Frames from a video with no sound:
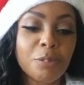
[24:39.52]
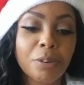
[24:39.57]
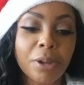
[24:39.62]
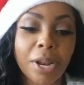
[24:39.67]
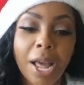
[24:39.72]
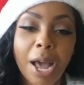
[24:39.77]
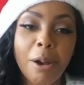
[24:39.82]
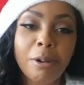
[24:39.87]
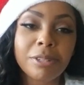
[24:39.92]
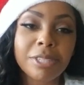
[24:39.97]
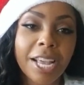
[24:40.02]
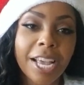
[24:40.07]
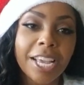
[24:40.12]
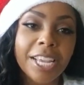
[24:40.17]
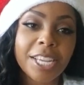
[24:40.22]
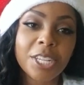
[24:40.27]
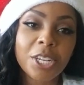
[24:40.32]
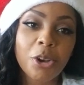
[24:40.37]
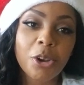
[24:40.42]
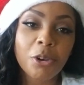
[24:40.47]
But I was
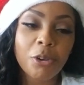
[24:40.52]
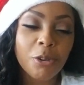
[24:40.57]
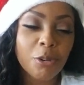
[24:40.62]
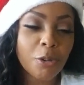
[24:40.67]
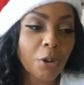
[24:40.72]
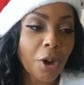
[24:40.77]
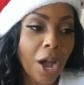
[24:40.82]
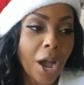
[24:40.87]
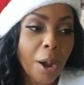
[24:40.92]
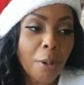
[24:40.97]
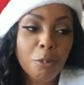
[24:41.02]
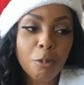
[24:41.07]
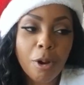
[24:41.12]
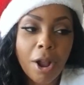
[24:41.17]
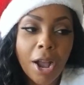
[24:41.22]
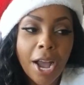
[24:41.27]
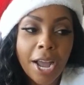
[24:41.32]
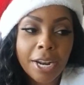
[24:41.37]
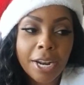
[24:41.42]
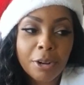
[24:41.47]
like, I'm
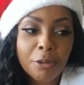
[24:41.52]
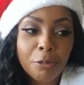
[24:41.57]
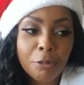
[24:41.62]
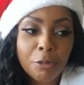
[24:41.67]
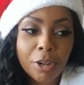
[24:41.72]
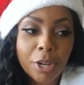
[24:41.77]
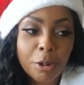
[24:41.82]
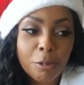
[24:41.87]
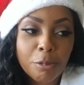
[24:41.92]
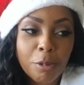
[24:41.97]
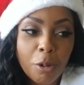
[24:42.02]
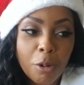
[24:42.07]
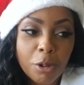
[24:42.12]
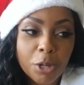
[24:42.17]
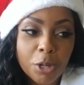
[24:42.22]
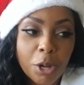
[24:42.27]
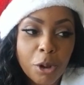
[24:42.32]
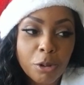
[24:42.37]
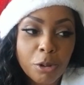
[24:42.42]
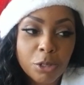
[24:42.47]
riding the freaking
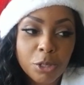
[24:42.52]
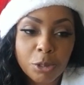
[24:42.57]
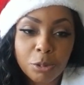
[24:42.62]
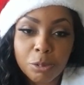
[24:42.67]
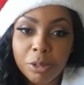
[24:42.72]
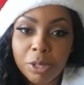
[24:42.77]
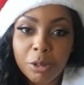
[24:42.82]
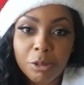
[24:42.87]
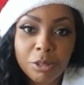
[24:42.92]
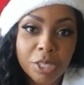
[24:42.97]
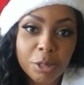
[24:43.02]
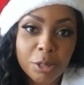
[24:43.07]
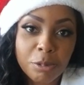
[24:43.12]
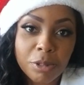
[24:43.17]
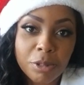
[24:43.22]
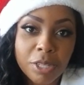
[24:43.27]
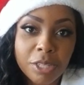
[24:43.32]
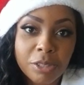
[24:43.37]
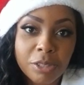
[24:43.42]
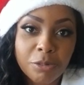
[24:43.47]
roller coaster. We're going to see
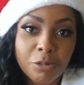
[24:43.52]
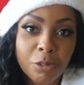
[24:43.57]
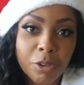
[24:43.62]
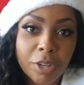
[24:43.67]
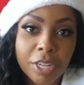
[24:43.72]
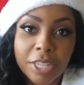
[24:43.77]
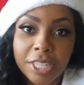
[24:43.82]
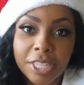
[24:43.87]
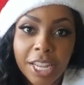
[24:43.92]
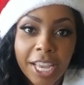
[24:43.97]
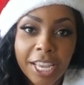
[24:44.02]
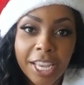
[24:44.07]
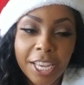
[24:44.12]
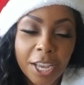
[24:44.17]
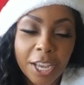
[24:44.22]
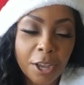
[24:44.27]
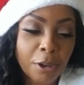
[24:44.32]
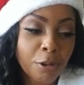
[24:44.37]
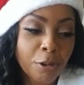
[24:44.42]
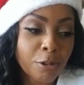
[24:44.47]
where this freaking date
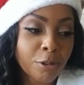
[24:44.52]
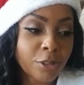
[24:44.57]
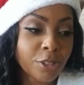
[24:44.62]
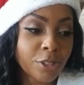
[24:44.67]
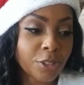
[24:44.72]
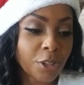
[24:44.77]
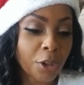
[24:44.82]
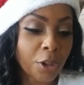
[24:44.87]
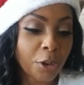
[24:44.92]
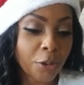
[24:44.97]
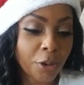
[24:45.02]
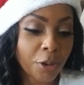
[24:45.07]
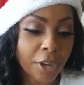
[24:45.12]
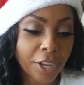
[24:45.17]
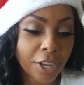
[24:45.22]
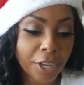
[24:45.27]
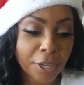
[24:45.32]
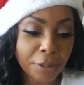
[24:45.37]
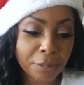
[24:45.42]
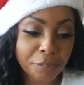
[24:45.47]
goes.
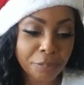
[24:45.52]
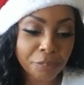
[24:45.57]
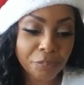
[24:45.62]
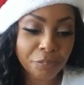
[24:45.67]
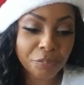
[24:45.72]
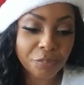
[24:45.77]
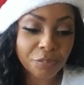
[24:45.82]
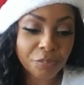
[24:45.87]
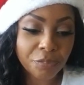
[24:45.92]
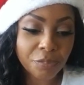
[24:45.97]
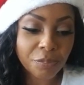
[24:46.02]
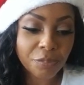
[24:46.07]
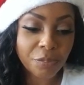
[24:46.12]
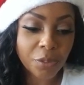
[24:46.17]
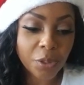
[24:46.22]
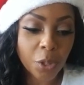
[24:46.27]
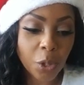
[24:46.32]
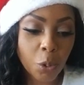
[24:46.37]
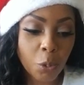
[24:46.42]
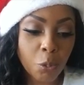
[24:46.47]
So,
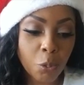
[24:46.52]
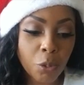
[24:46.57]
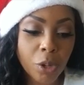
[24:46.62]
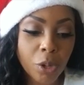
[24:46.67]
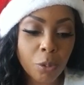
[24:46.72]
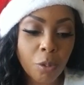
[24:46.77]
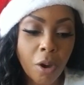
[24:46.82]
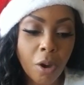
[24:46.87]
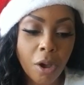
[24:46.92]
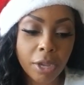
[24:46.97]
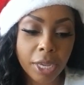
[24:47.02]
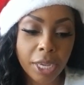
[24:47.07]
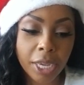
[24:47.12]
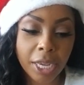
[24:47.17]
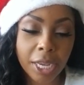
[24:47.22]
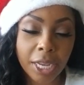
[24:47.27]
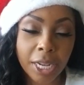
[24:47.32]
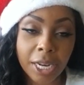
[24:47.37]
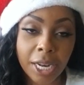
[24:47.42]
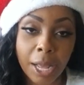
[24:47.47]
we walk
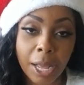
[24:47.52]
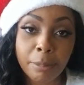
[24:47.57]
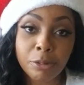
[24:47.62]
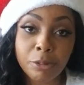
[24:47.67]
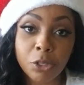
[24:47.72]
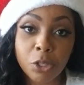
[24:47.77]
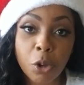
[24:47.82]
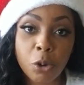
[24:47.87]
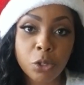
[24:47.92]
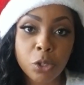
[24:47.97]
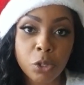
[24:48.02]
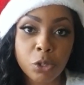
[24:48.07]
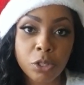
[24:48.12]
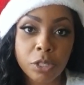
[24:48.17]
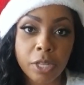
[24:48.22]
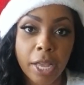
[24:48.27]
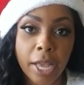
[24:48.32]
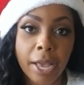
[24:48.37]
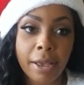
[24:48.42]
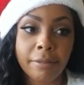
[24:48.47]
in. I'm so
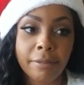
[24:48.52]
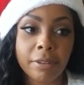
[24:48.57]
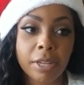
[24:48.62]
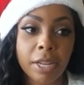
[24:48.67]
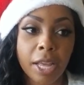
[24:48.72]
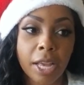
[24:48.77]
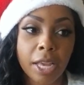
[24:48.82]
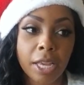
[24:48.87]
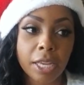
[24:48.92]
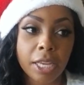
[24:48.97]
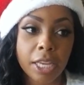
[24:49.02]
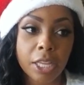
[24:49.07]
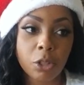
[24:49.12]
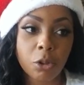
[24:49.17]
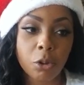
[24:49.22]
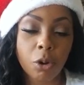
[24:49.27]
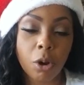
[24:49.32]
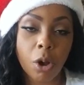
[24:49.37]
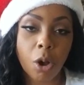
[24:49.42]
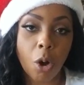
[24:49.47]
used to having like
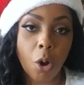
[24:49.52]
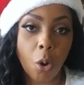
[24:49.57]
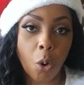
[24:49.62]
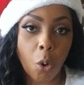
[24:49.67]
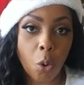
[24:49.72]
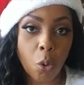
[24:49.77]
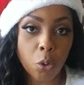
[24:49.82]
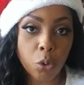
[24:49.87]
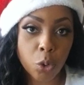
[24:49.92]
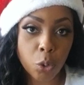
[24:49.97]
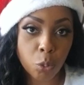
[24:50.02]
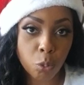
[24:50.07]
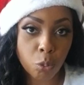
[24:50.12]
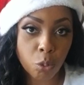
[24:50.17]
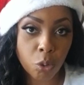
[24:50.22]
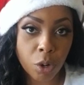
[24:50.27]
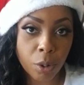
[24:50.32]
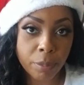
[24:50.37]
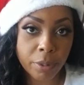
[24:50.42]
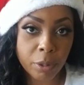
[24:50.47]
either an older
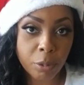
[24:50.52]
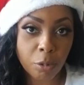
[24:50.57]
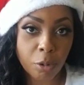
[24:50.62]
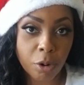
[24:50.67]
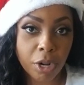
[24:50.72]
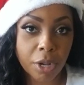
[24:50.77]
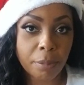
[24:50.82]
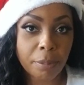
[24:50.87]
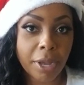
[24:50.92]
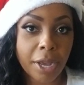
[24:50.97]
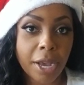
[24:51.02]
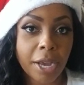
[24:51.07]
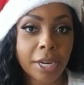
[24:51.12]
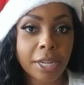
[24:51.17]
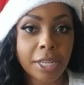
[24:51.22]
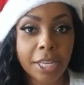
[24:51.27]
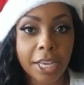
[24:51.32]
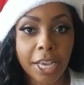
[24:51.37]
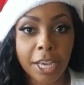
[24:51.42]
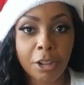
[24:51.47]
woman working
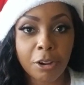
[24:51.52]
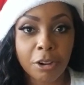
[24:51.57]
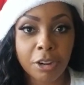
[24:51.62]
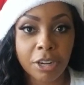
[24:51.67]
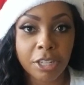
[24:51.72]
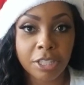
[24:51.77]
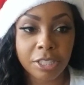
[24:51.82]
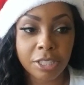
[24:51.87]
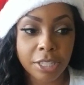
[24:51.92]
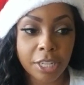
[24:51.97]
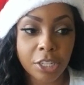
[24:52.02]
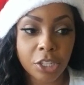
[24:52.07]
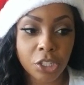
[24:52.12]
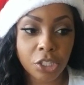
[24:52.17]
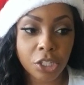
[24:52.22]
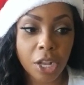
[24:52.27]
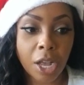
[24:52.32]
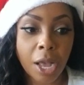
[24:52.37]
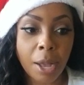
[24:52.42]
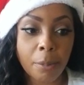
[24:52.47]
behind a counter at a sex
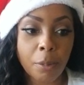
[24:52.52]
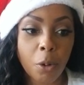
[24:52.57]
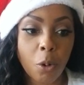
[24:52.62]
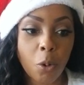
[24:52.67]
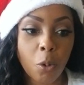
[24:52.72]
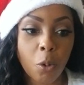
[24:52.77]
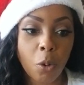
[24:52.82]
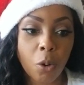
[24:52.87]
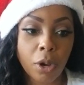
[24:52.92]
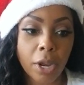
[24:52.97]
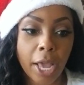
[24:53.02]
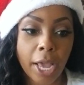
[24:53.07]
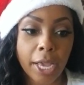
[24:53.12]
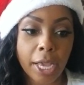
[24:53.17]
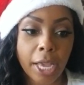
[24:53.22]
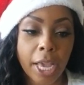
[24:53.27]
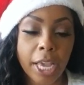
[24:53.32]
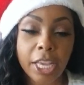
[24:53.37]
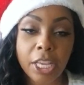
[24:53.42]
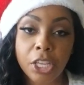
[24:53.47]
shop or
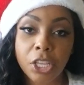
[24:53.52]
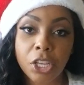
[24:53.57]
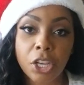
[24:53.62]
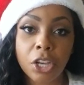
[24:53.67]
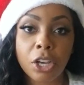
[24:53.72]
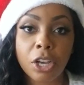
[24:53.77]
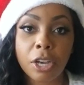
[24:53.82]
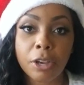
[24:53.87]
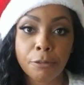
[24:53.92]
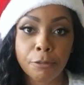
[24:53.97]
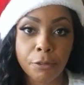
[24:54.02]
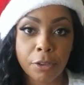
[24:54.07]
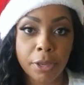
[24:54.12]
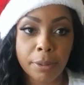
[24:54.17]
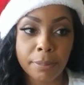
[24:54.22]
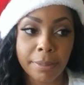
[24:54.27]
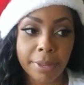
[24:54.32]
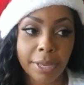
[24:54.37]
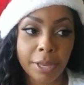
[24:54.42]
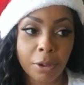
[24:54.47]
like a young
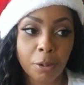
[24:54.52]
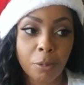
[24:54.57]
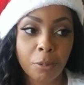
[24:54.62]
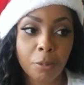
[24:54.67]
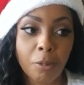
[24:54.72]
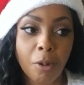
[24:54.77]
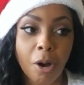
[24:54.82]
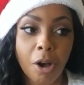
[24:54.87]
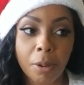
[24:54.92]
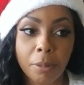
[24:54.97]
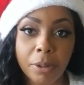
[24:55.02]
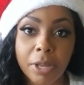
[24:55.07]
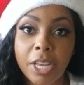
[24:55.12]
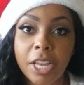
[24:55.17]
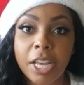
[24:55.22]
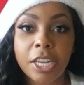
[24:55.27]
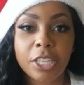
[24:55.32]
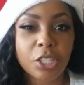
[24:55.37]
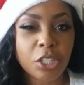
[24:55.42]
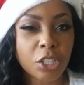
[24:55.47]
female walking.
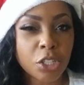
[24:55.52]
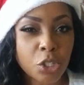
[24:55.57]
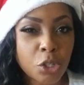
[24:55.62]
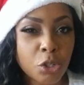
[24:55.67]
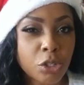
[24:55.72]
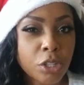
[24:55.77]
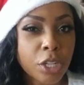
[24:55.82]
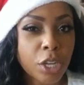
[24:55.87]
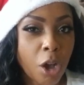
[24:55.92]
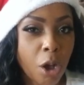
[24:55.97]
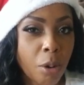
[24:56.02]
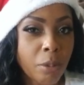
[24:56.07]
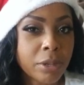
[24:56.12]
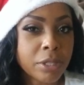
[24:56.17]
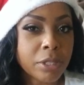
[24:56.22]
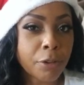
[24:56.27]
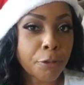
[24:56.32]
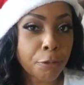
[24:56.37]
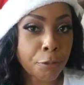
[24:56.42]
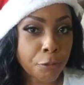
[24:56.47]
So usually
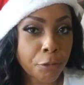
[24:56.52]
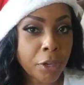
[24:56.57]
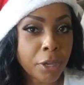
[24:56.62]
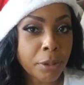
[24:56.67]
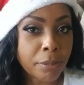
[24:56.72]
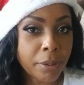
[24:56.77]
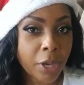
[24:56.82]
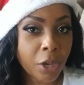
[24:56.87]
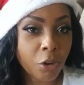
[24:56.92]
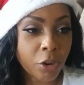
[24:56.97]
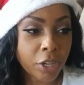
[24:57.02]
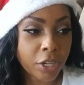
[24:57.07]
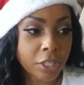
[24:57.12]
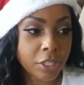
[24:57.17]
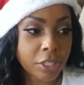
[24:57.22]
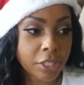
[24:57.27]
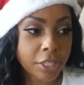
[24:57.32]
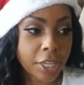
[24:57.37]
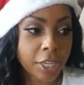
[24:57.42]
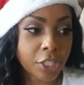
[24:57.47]
always a female in
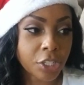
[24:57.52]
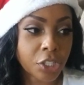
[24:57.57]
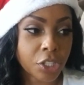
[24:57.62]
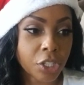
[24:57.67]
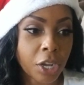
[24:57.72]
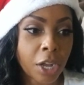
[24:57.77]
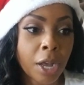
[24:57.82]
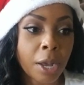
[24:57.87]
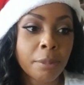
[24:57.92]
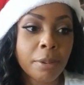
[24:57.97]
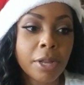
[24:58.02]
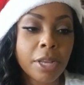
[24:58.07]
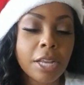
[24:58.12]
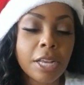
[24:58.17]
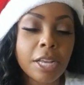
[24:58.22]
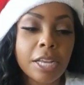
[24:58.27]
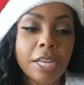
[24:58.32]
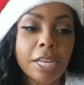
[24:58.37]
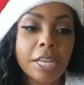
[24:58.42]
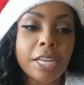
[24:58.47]
a sex shop.
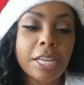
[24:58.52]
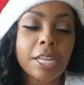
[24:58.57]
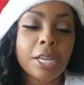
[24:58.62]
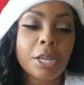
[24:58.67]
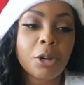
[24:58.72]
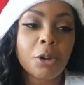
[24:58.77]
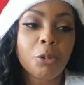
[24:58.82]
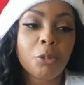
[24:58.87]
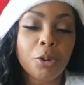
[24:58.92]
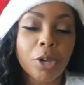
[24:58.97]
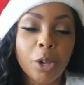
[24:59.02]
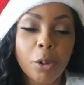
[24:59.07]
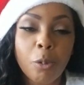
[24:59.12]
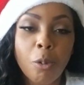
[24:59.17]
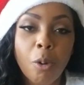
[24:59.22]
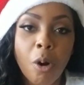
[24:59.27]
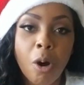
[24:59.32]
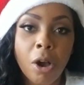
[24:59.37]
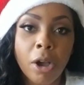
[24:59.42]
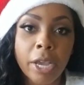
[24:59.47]
We
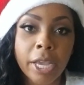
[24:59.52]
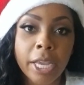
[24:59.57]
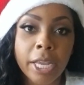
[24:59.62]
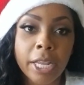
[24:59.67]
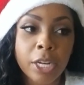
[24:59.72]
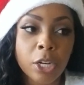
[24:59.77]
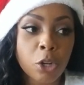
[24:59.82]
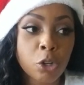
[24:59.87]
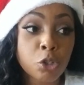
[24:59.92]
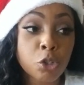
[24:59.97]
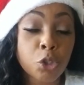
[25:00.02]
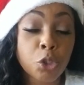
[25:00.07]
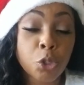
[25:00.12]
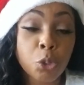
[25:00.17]
walk in, there's